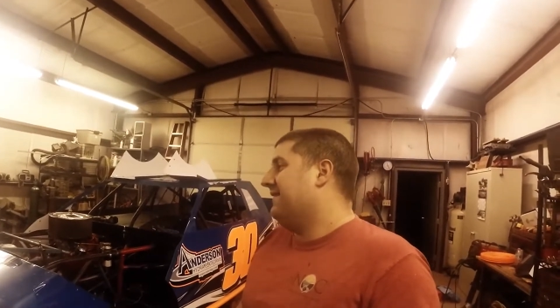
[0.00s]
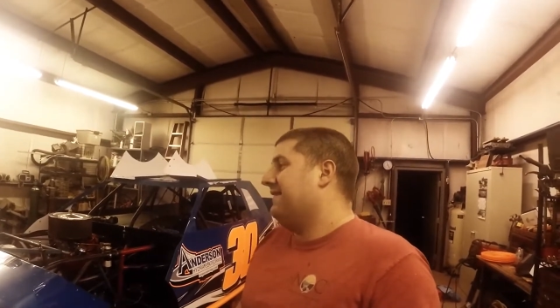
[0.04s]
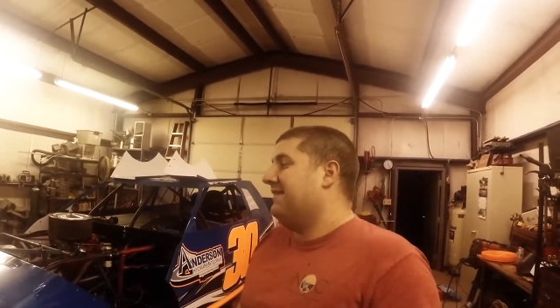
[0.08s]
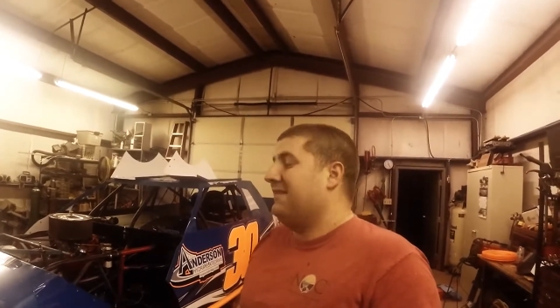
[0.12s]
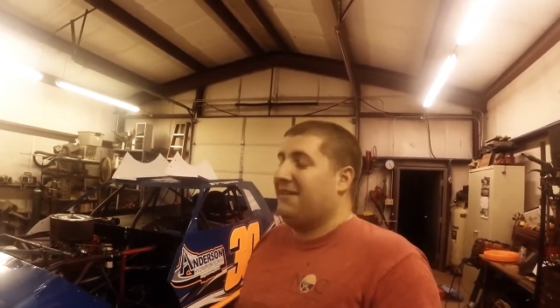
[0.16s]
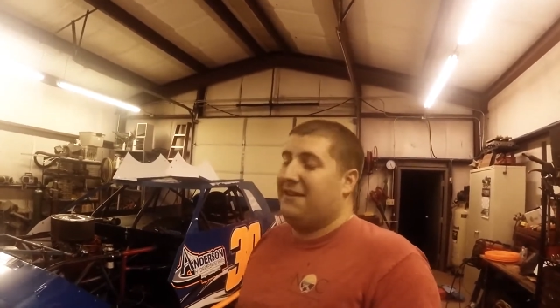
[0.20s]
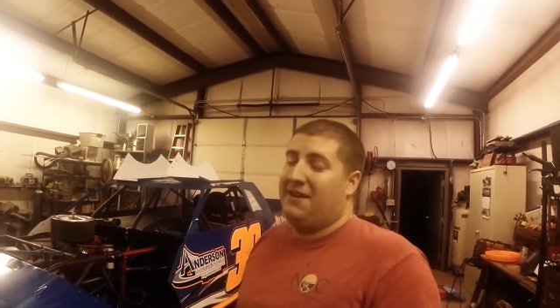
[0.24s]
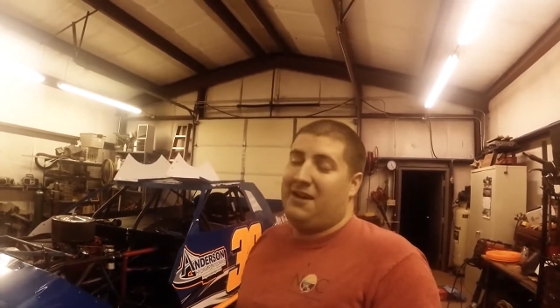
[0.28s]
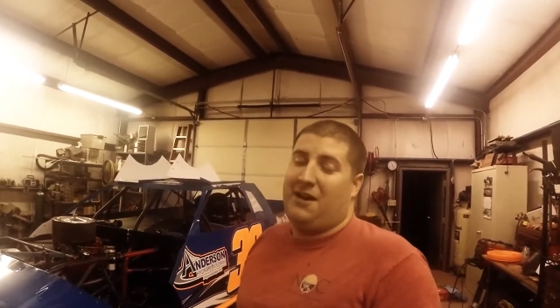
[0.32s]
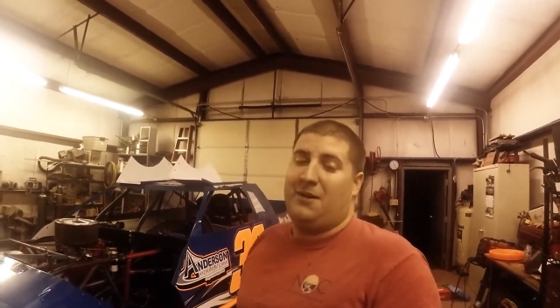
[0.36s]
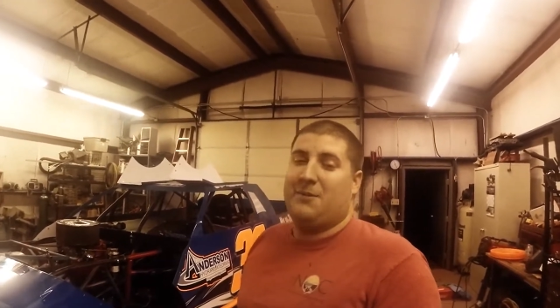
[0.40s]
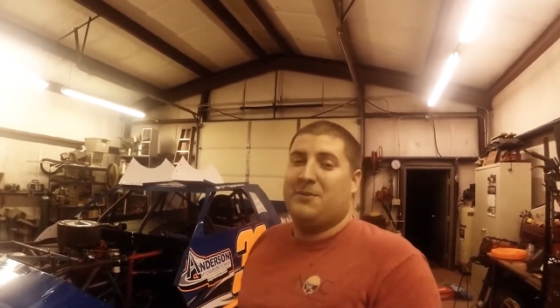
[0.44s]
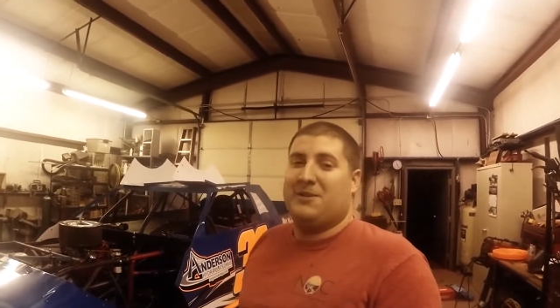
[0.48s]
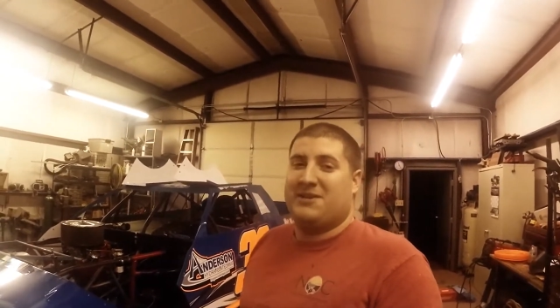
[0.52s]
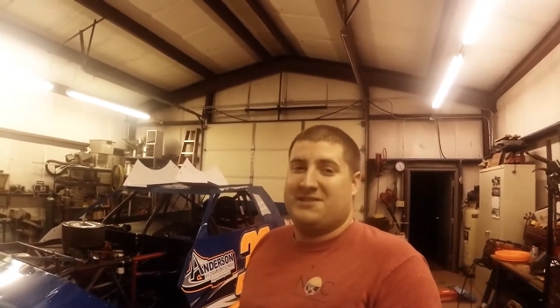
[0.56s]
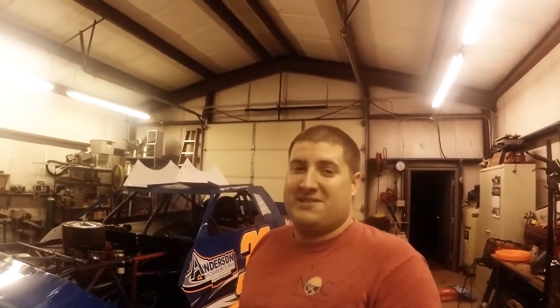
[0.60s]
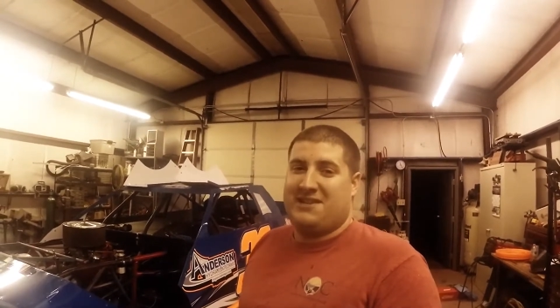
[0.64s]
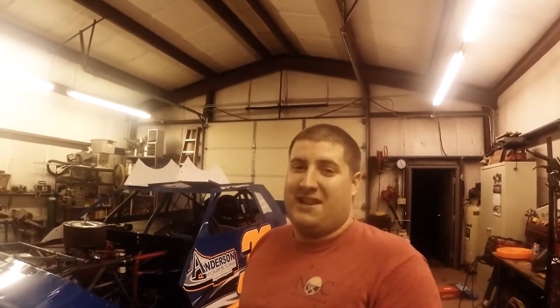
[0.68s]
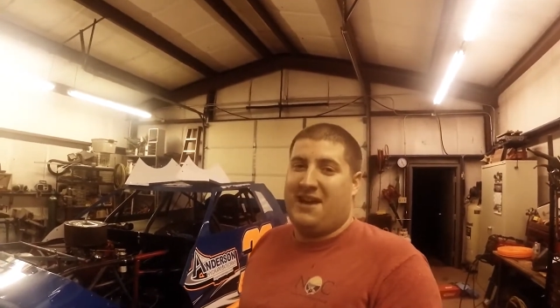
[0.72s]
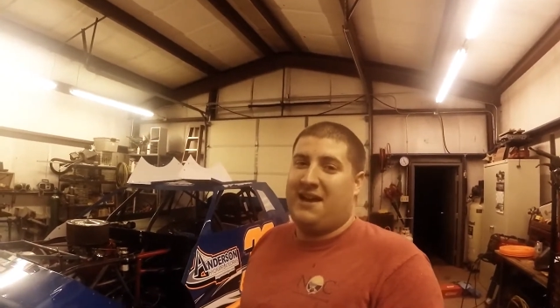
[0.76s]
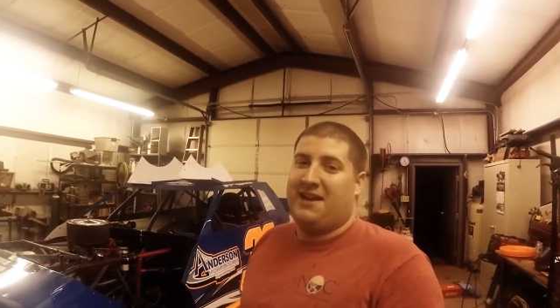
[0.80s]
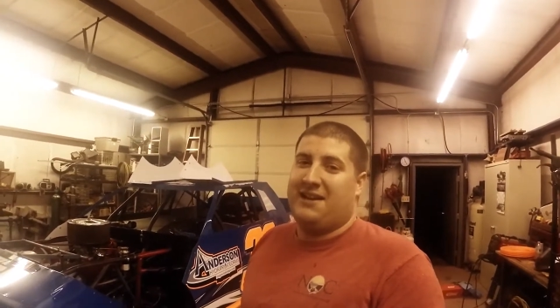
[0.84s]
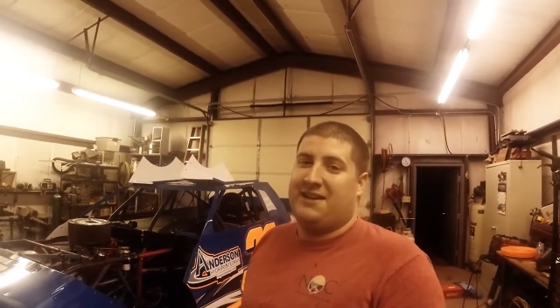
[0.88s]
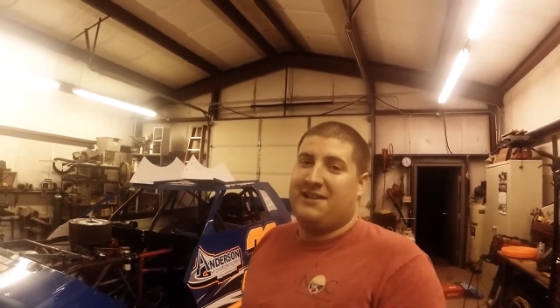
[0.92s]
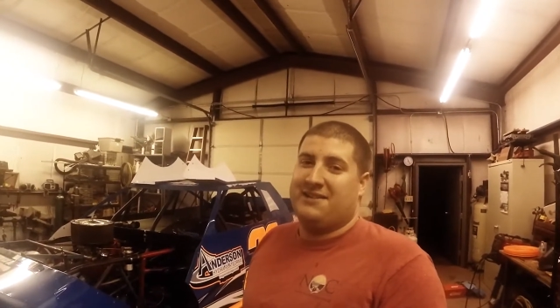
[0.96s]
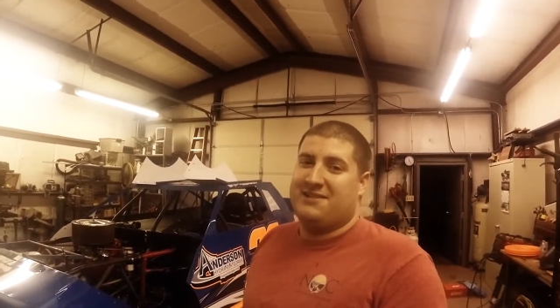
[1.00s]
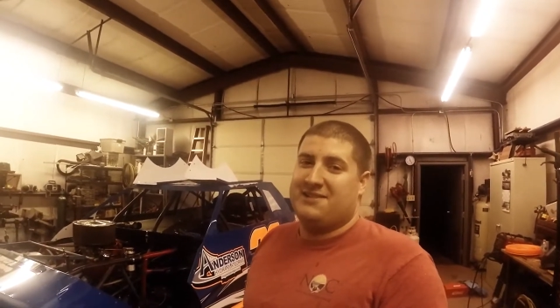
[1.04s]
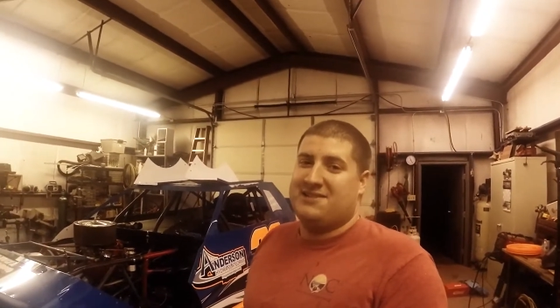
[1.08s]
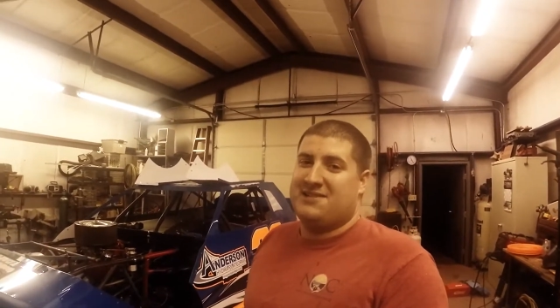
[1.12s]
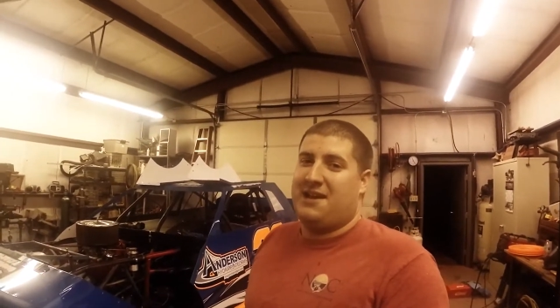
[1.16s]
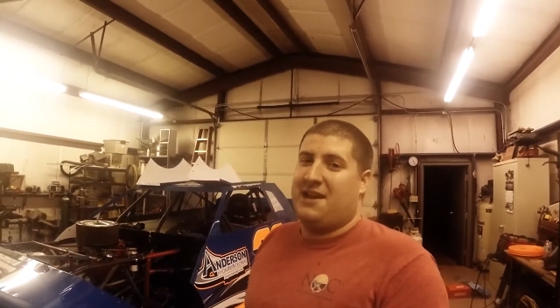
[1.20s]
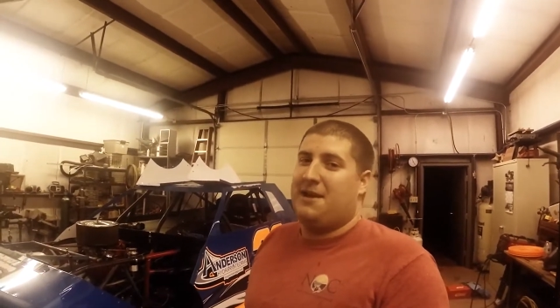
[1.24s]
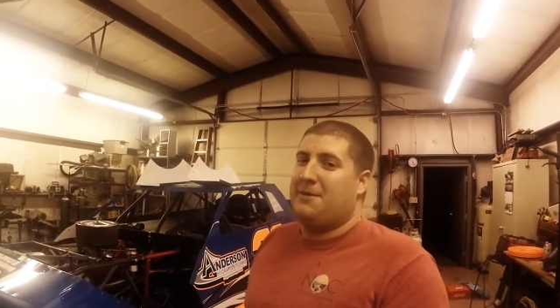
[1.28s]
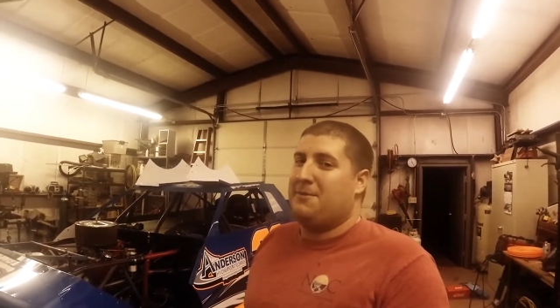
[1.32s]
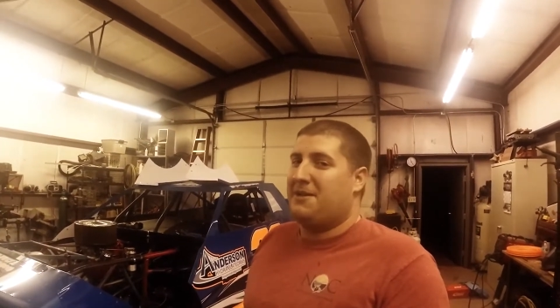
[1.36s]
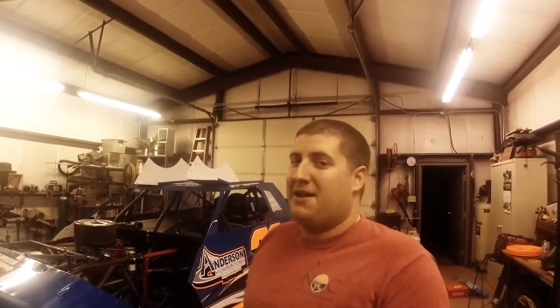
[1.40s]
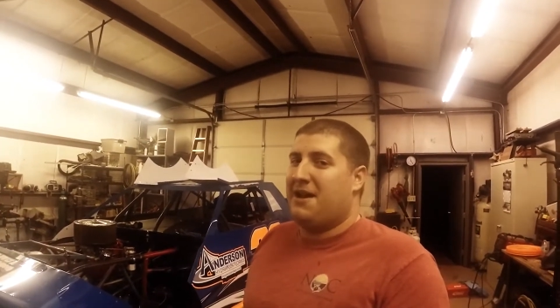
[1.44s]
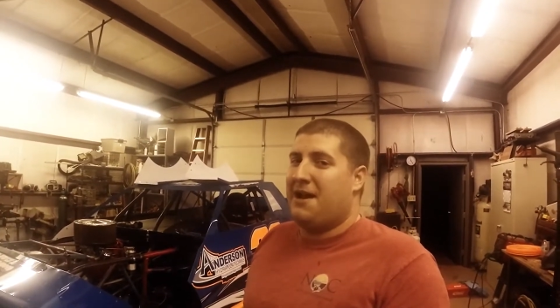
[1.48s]
you know, I'm excited at the
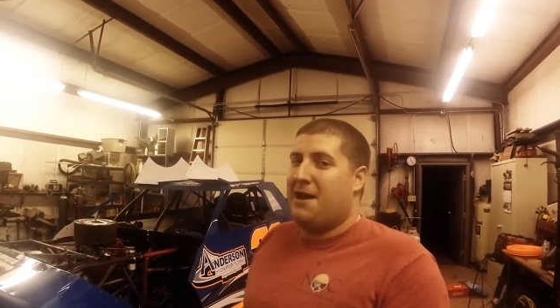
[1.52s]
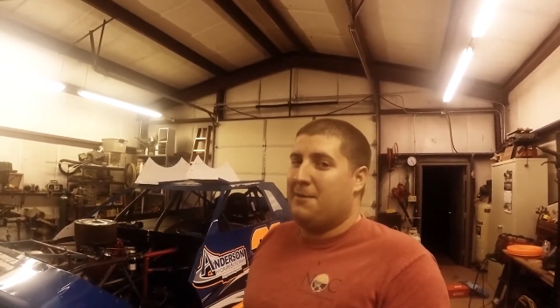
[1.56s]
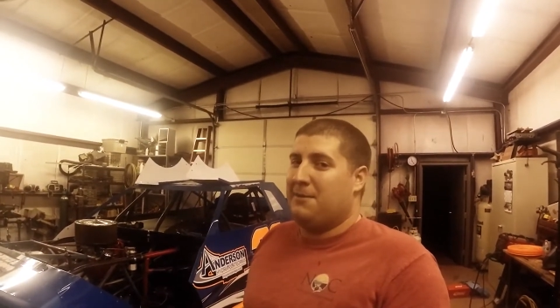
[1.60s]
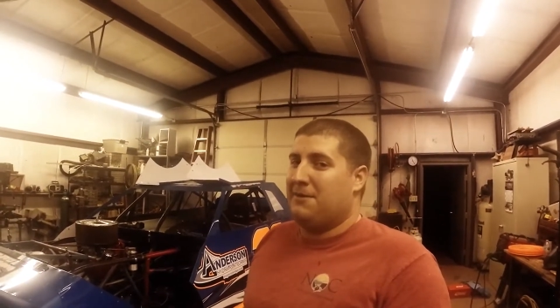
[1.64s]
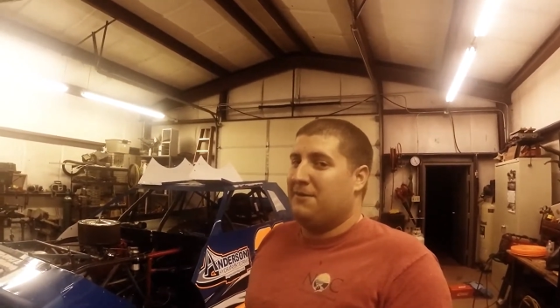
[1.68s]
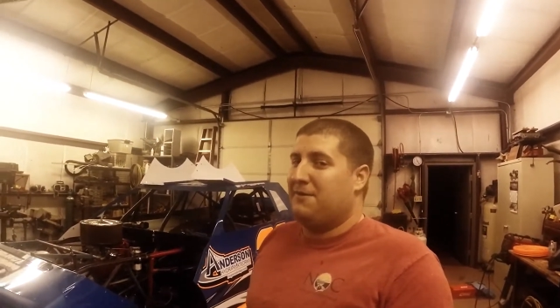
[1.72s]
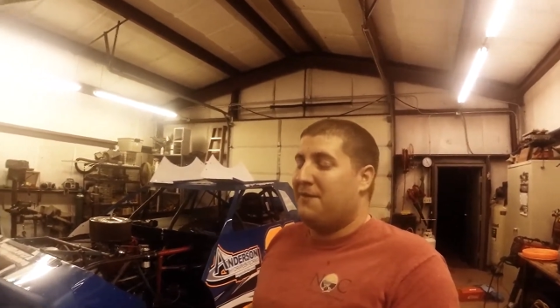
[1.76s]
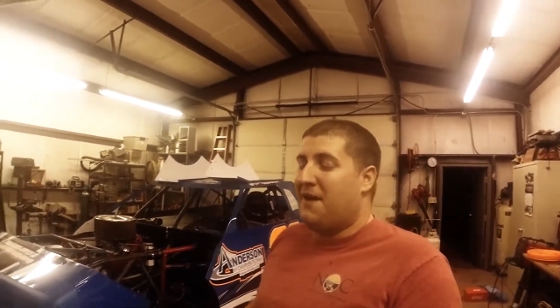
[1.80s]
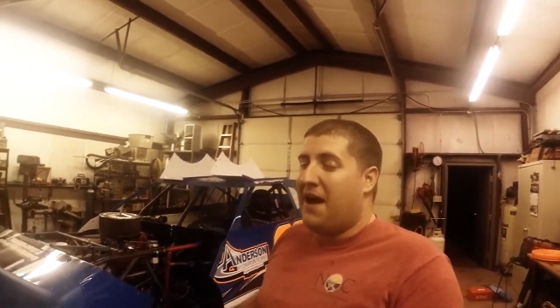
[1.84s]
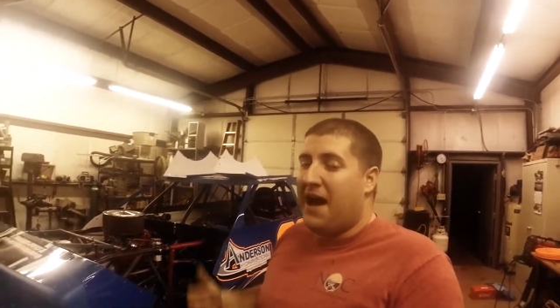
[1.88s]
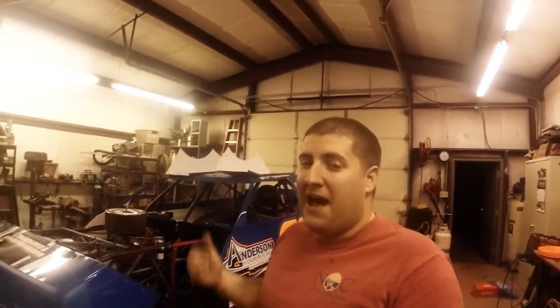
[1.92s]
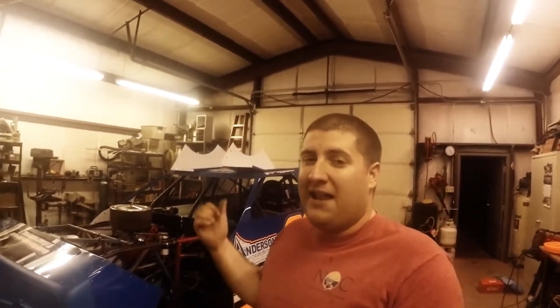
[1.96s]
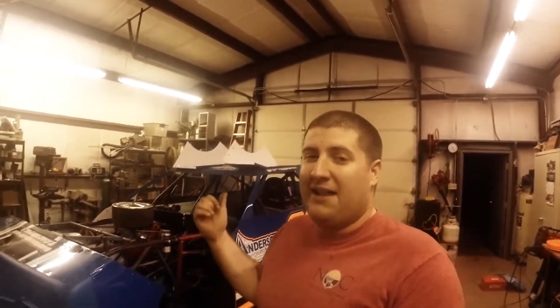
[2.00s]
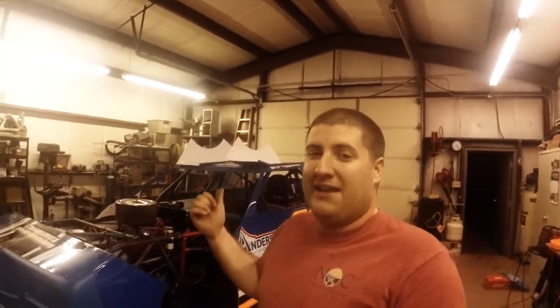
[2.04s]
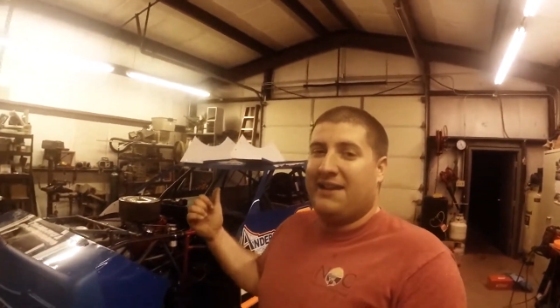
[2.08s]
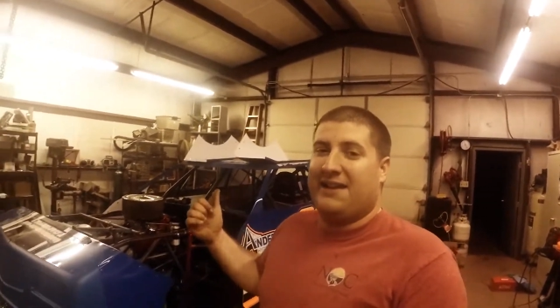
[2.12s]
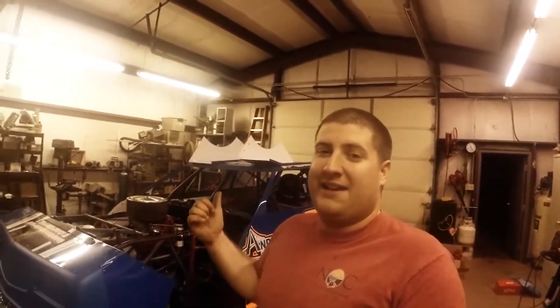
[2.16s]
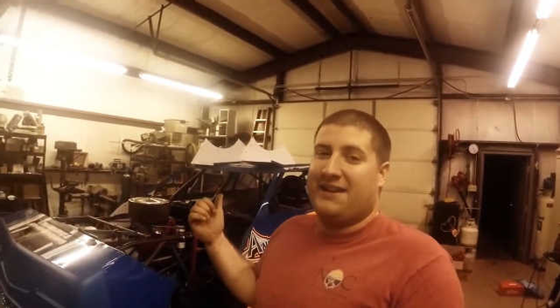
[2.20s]
same time to finally